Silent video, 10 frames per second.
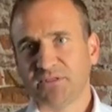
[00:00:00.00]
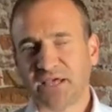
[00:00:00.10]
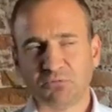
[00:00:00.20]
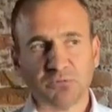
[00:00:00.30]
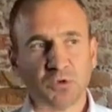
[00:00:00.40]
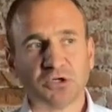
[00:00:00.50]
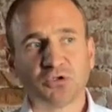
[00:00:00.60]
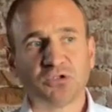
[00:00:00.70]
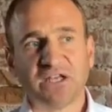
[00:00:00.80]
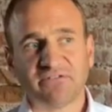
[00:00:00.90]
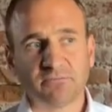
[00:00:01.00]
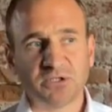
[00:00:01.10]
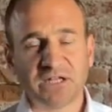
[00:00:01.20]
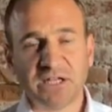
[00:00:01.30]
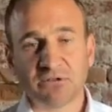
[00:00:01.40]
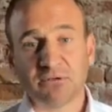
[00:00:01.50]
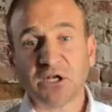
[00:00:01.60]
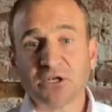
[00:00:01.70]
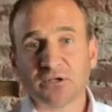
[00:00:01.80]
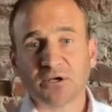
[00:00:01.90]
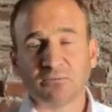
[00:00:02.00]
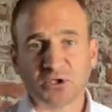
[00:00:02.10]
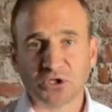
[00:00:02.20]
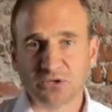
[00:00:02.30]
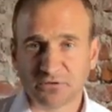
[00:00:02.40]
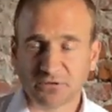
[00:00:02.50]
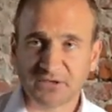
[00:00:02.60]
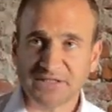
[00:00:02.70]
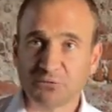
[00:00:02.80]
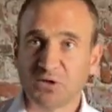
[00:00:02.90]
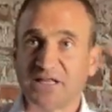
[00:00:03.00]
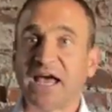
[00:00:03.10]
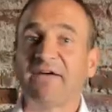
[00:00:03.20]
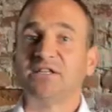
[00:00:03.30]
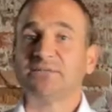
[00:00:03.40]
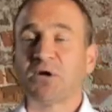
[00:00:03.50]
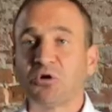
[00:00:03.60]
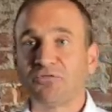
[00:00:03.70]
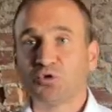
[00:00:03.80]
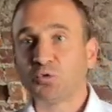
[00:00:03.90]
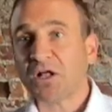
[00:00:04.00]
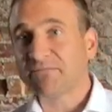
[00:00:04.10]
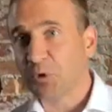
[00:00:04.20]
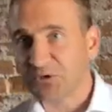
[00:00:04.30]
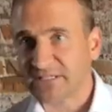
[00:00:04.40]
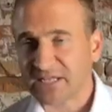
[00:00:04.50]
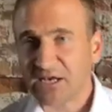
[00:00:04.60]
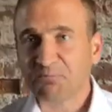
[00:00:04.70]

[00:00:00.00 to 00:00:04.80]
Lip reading: And what we heard today from the Lithuanian Competition Authority, when they have this power for 12 months,